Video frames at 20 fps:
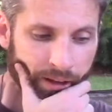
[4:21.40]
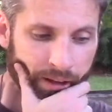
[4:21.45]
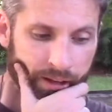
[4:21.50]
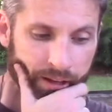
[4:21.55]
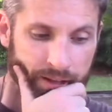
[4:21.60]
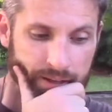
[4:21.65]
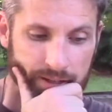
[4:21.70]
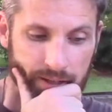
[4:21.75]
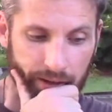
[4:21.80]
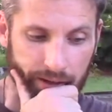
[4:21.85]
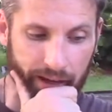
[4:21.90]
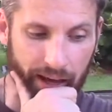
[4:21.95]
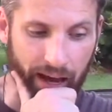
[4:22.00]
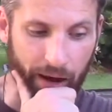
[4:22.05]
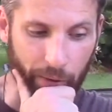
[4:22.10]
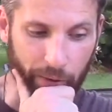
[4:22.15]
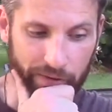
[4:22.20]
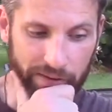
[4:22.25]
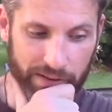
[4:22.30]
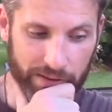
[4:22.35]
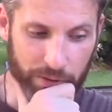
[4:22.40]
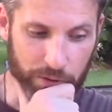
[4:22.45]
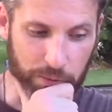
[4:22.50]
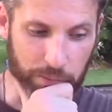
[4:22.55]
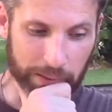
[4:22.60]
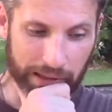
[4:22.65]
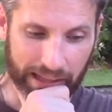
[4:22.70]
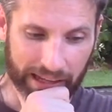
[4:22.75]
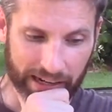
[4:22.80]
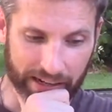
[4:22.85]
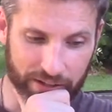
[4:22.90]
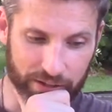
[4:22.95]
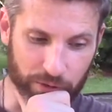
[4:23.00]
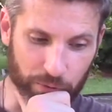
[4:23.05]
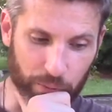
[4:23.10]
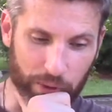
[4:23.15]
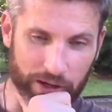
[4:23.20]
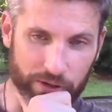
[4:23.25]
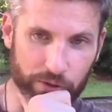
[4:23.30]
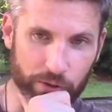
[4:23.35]
So yeah, we've got those planets in
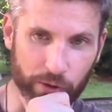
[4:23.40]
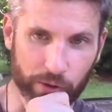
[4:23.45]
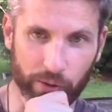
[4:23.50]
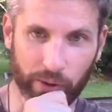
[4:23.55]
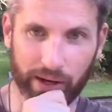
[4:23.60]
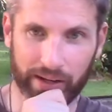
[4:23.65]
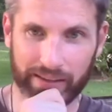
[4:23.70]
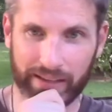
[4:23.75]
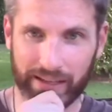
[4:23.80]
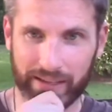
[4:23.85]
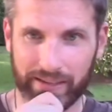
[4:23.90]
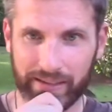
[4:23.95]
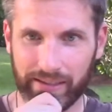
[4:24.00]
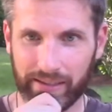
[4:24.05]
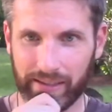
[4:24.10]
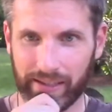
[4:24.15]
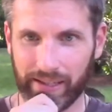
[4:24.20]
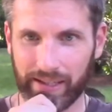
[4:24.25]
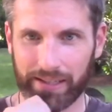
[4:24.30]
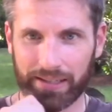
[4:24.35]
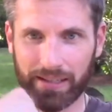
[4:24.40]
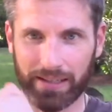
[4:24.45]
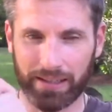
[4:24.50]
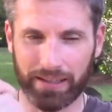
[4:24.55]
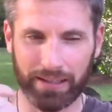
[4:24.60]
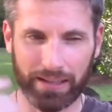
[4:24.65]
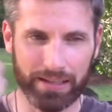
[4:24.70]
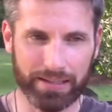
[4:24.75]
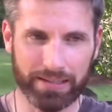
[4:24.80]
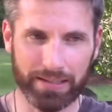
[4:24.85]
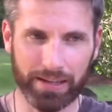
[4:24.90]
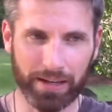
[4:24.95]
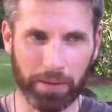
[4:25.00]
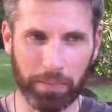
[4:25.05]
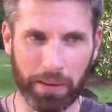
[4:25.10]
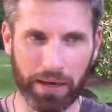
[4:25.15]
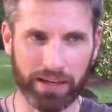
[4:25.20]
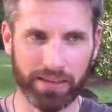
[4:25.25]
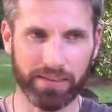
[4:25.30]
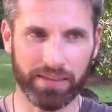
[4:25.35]
retrograde. That's going to
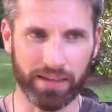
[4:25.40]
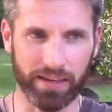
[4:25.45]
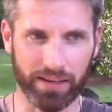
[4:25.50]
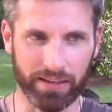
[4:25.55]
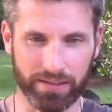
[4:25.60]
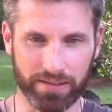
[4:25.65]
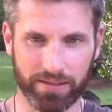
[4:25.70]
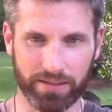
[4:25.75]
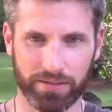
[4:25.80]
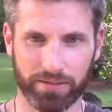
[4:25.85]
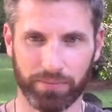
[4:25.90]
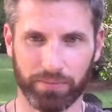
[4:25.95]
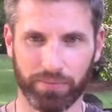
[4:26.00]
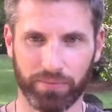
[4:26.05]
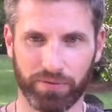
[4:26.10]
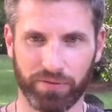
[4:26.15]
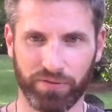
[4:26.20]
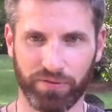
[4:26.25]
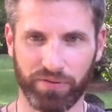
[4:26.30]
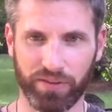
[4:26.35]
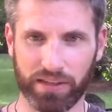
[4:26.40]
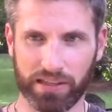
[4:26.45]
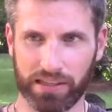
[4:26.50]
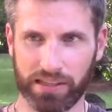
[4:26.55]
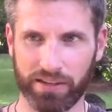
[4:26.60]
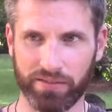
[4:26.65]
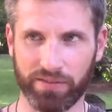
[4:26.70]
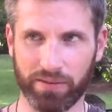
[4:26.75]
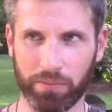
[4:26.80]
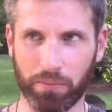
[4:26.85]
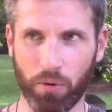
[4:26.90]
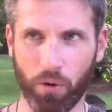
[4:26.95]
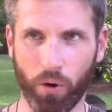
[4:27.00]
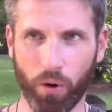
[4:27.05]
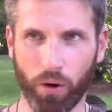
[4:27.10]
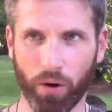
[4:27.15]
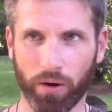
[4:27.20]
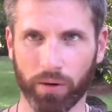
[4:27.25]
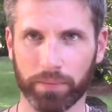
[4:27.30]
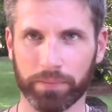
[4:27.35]
make things feel even
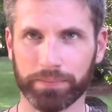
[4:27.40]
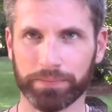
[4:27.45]
more